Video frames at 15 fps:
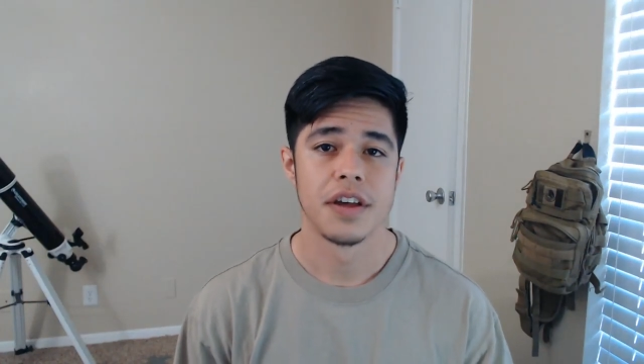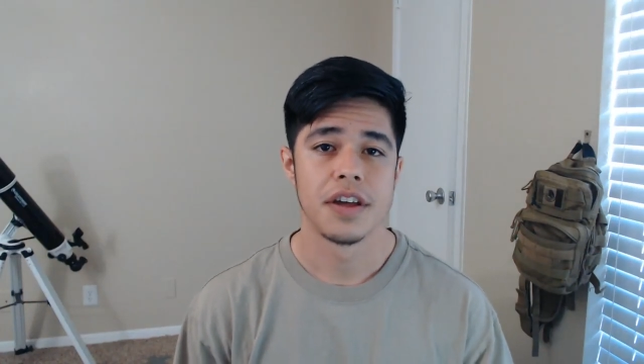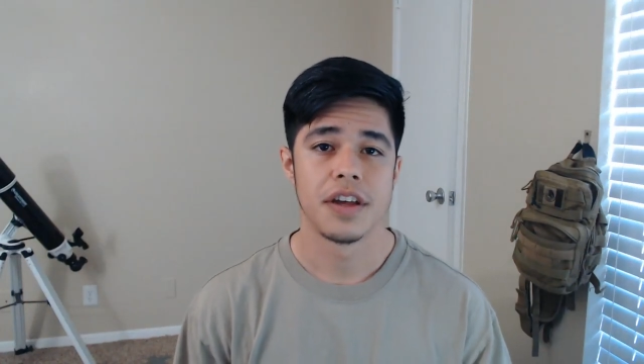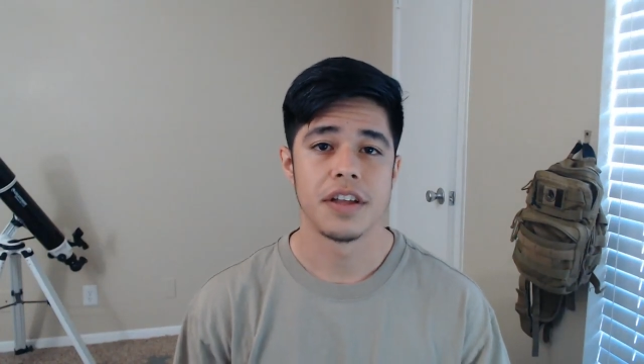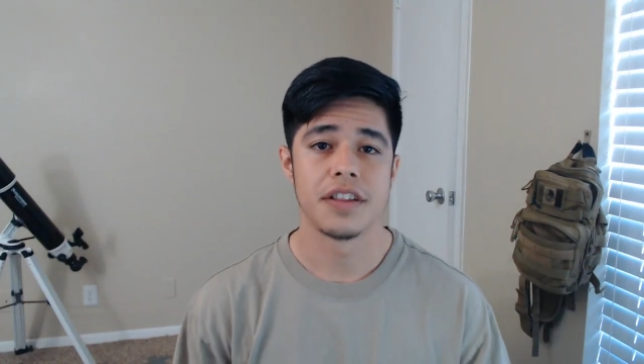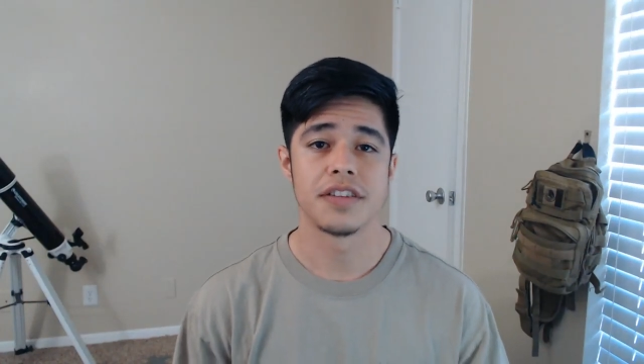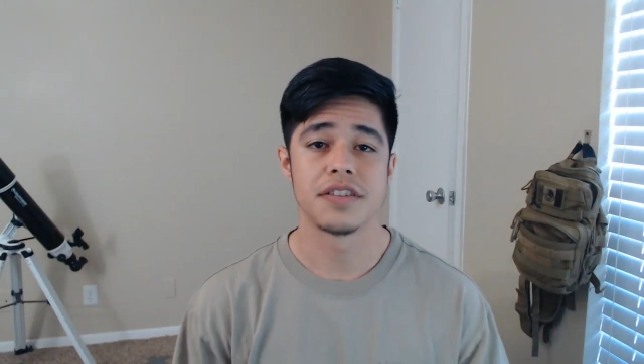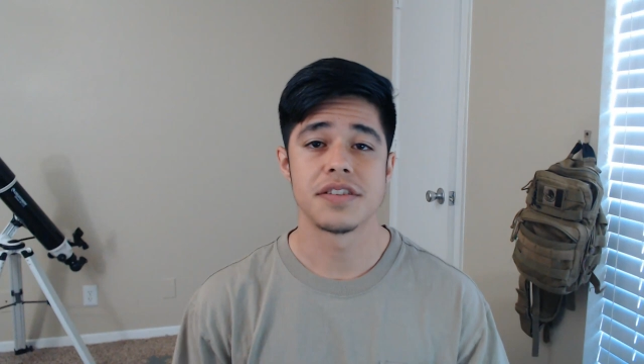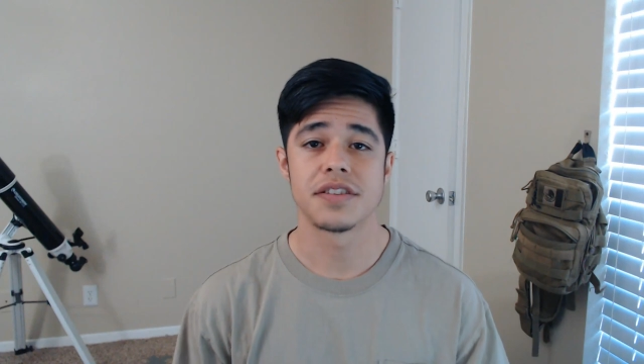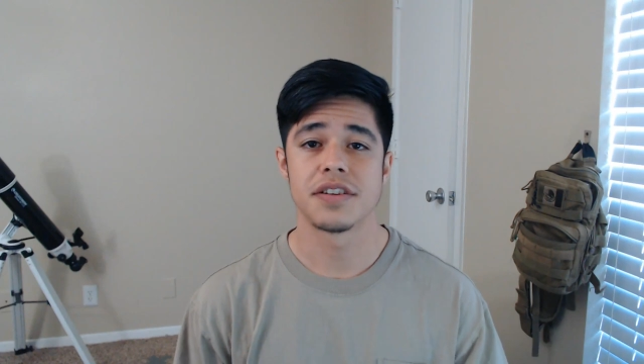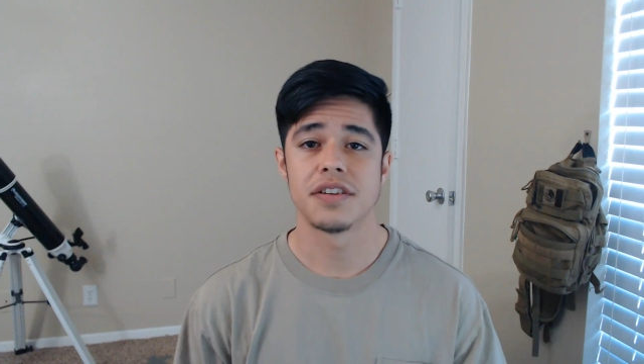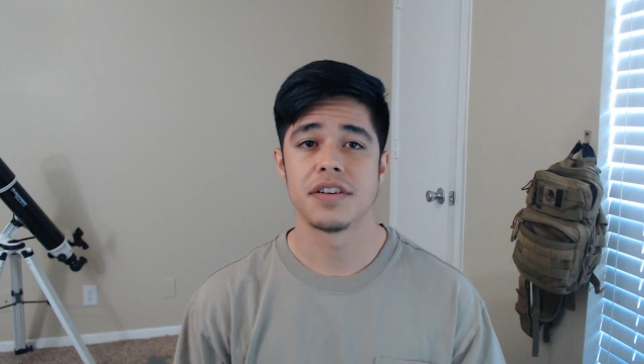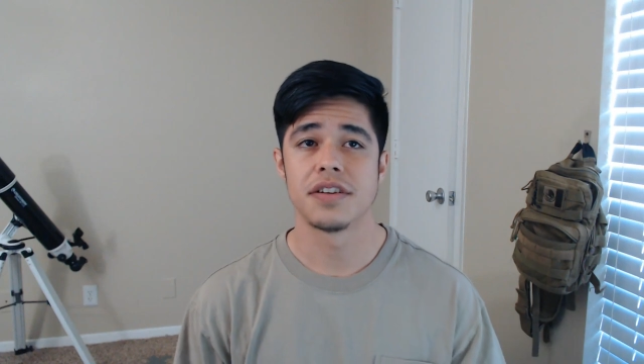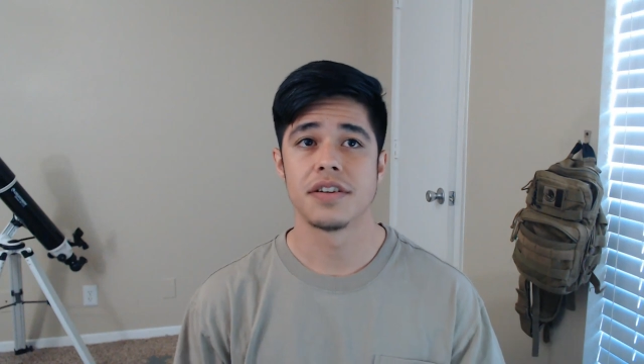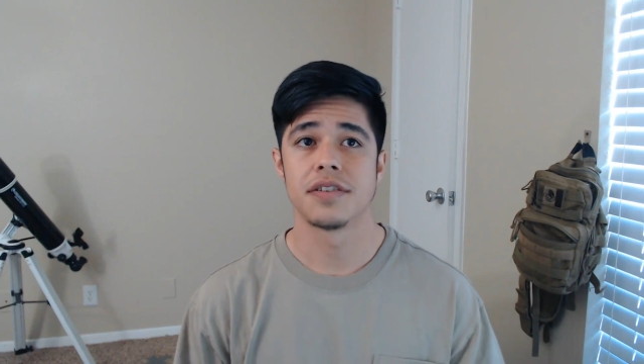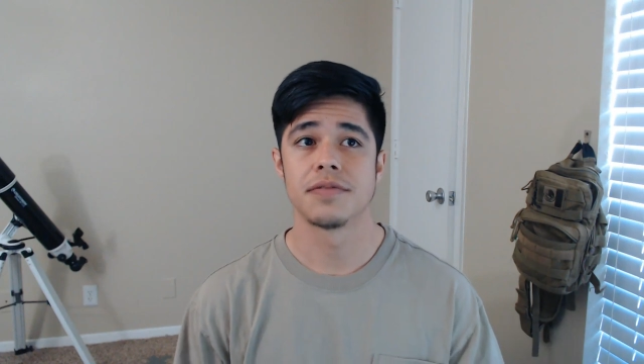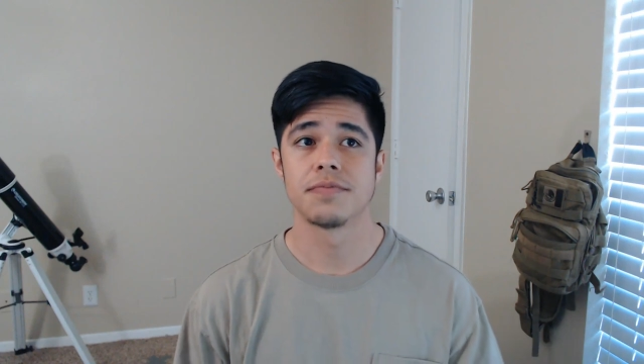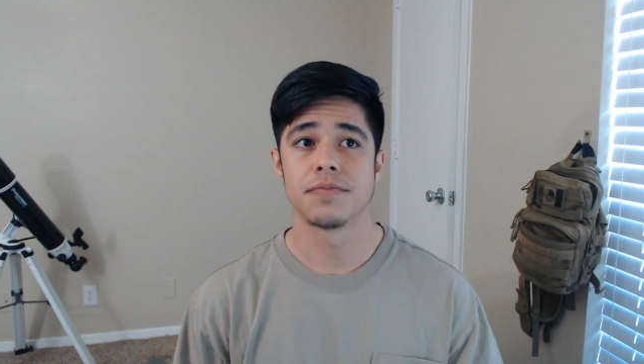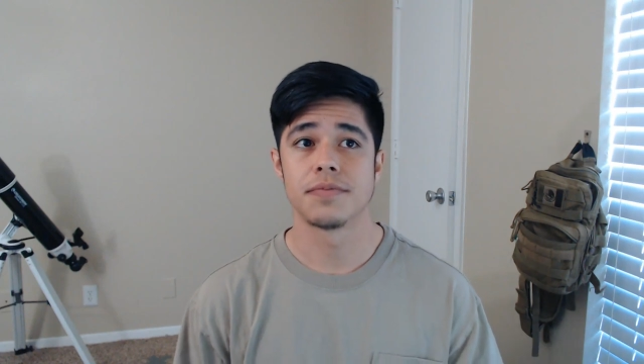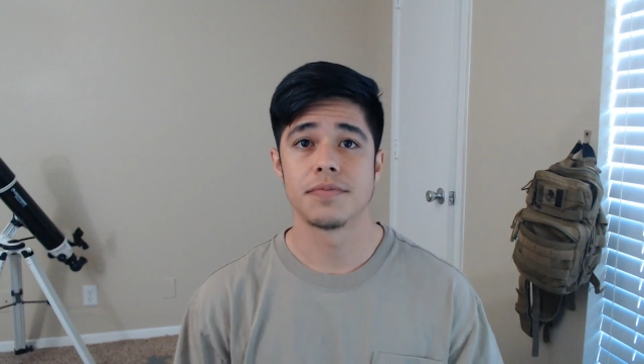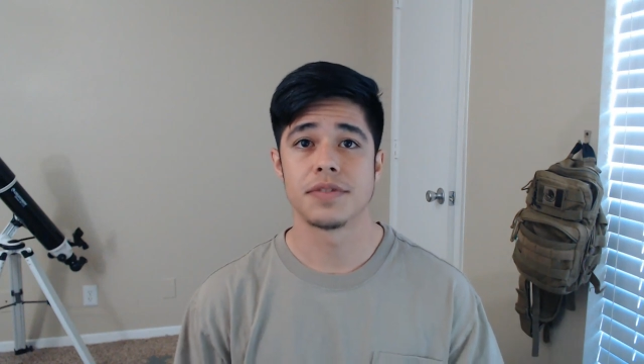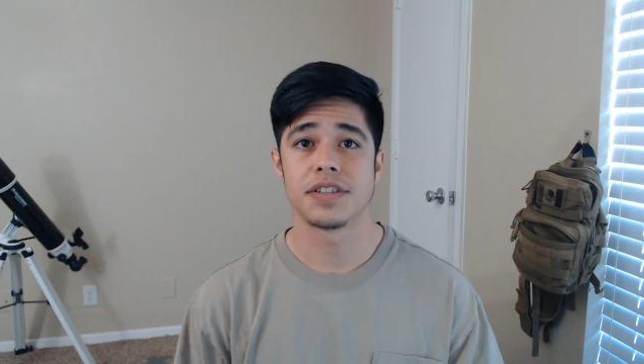And this is going to
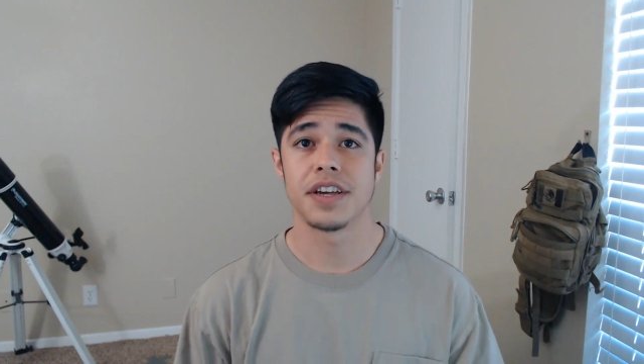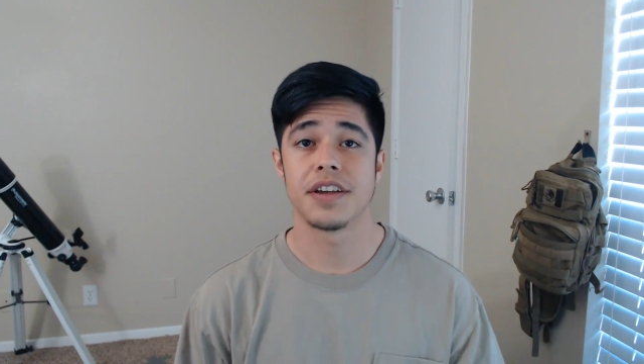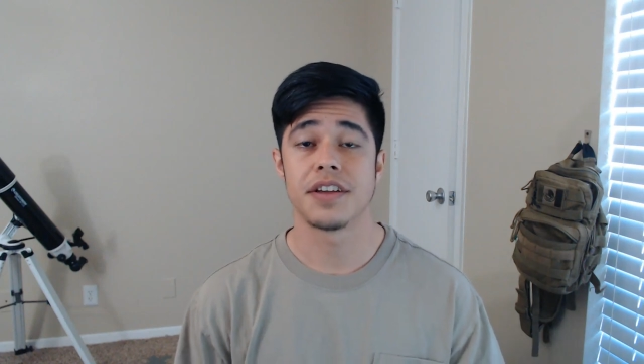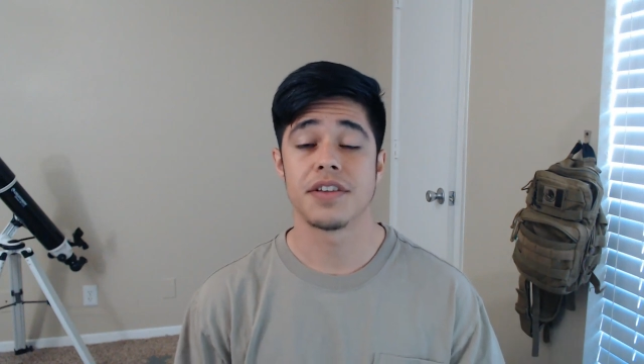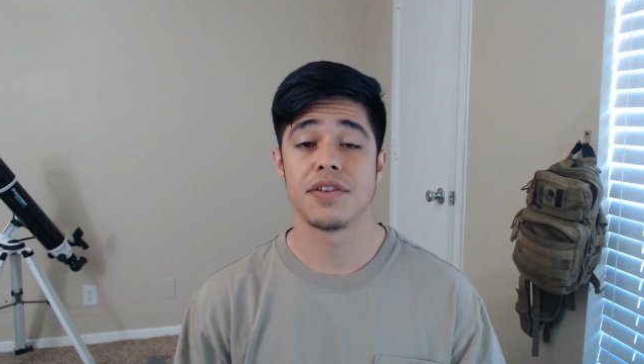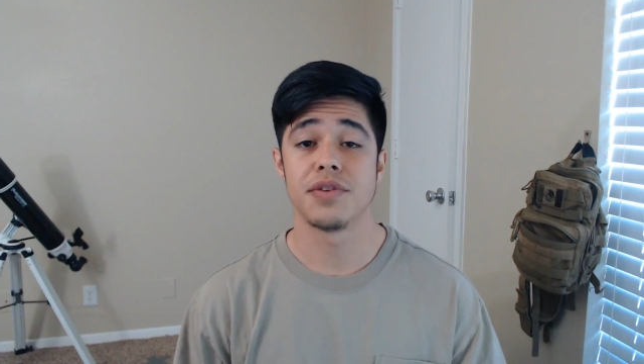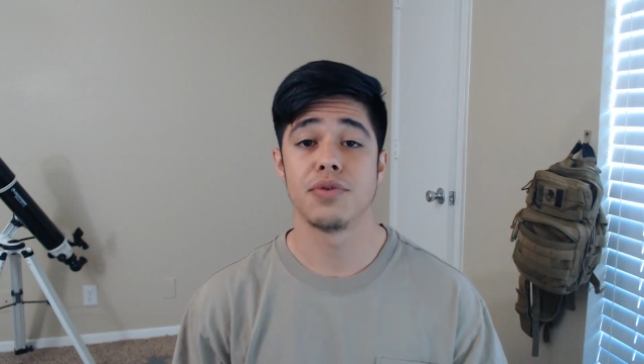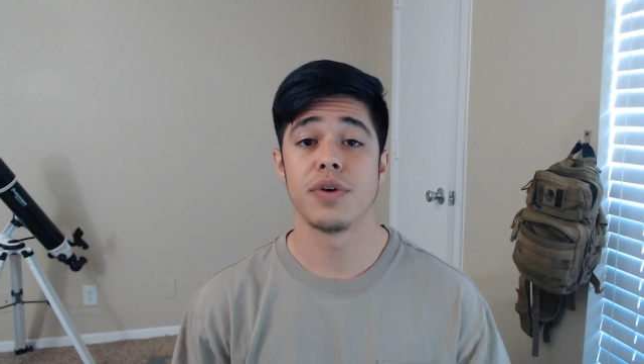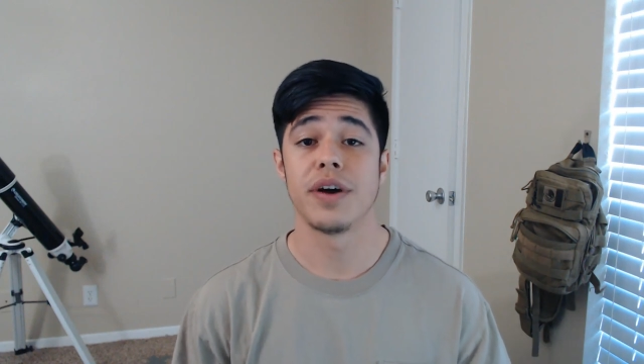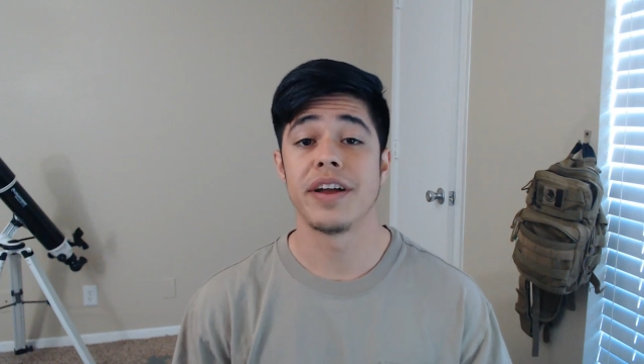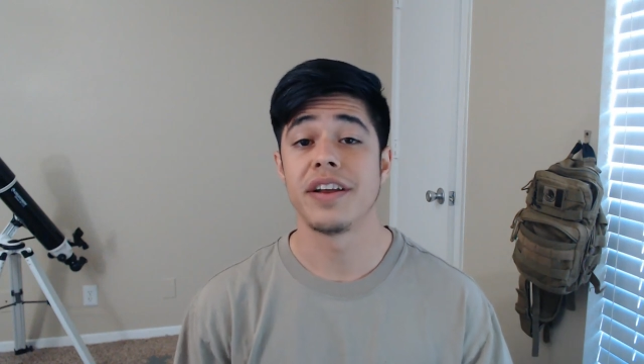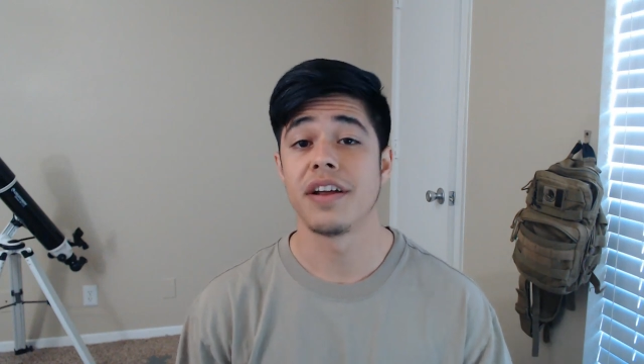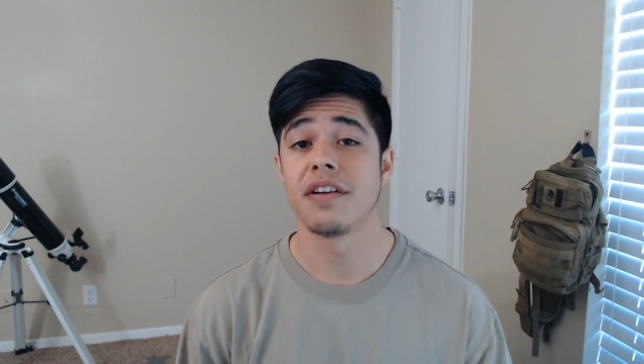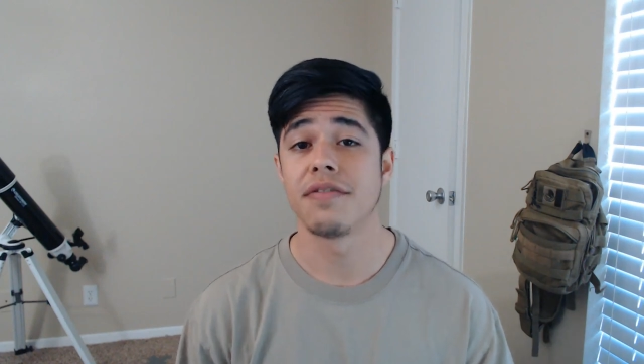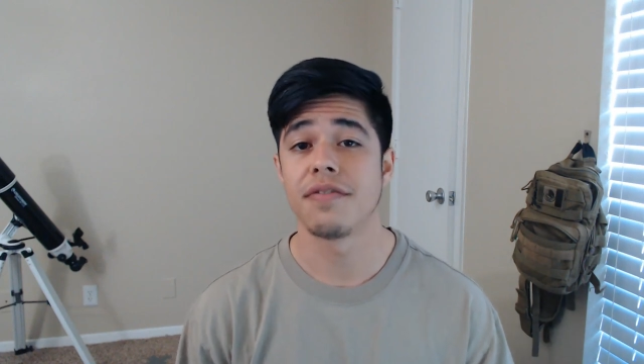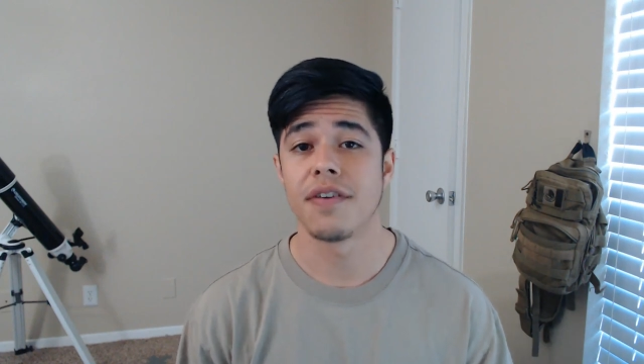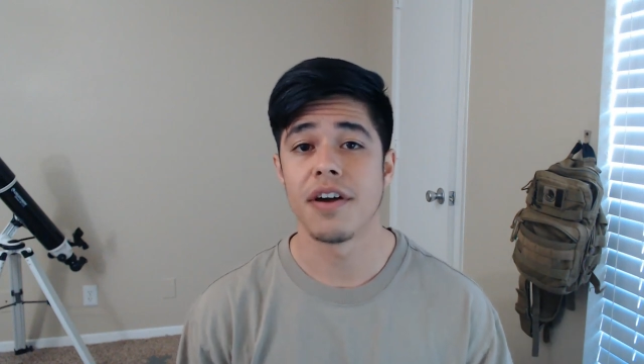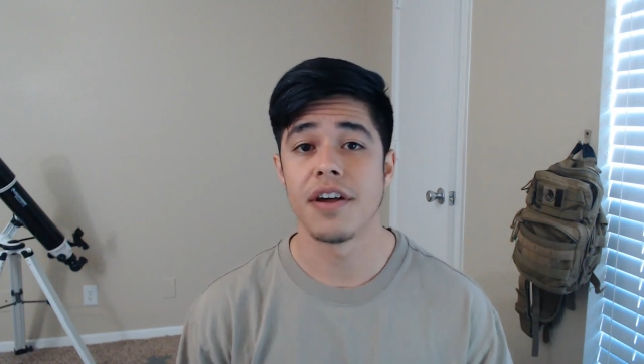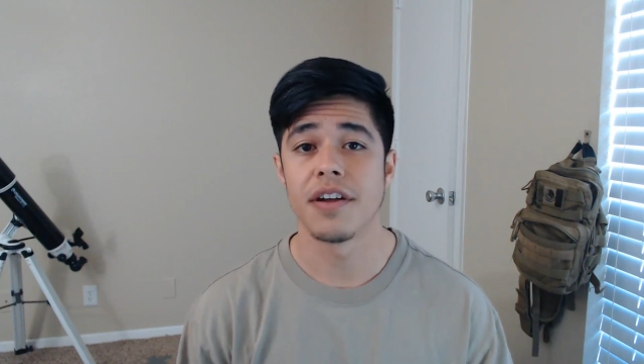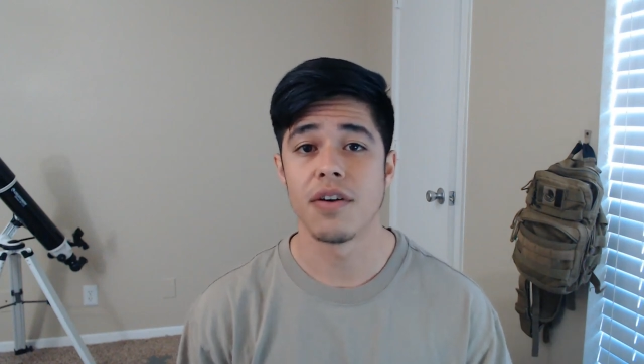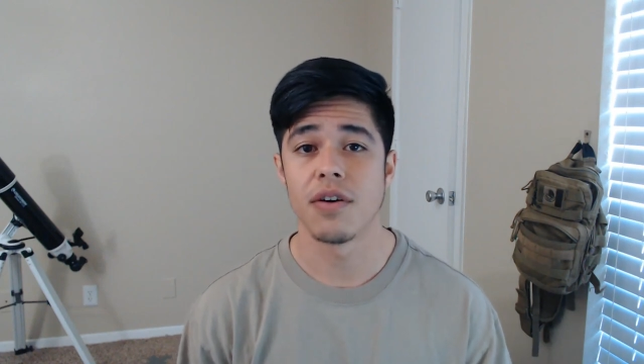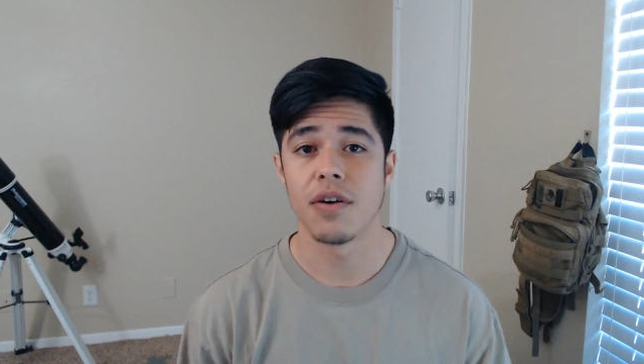take you
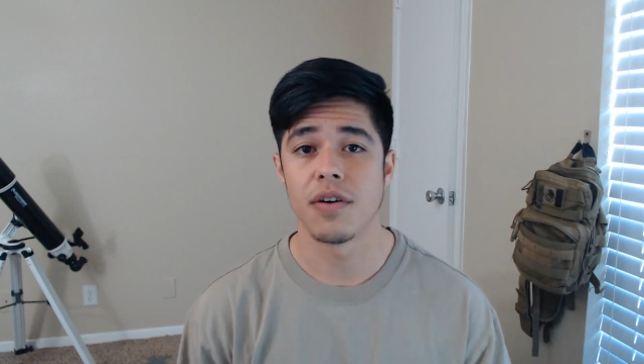identifying